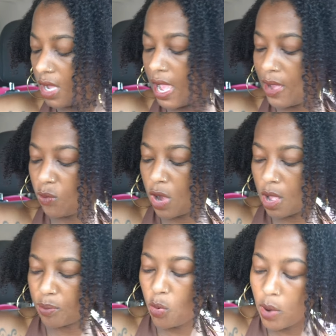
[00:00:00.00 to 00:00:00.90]
At
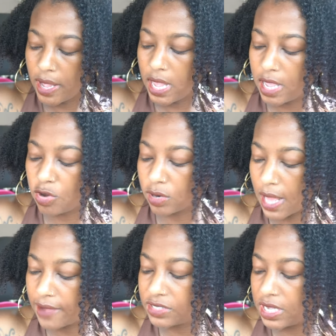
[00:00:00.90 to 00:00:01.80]
what point in your
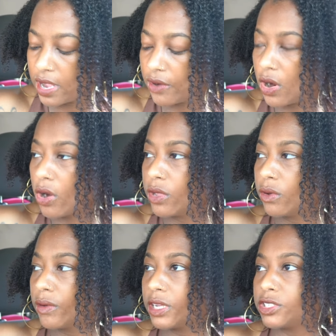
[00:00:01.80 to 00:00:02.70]
life, Tiarah, are you
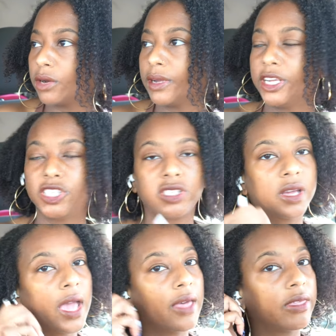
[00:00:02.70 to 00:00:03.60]
going to get your ish
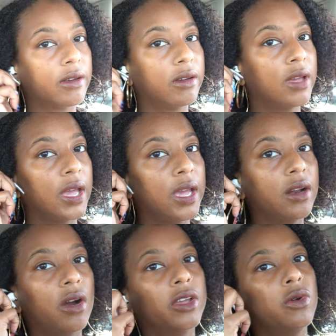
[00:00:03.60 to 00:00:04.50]
together and
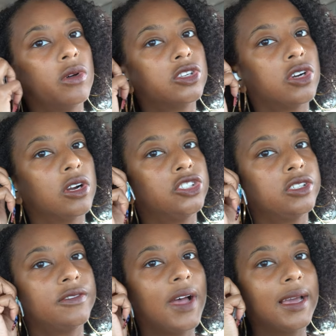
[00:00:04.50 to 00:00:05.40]
are you going to charge your
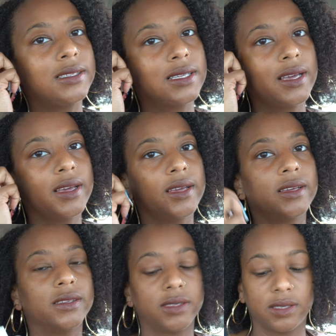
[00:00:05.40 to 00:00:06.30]

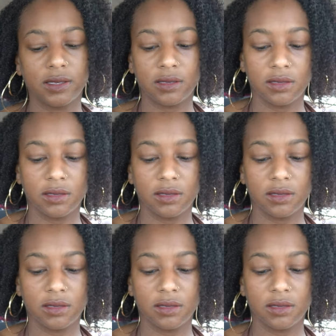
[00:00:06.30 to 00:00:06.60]
devices?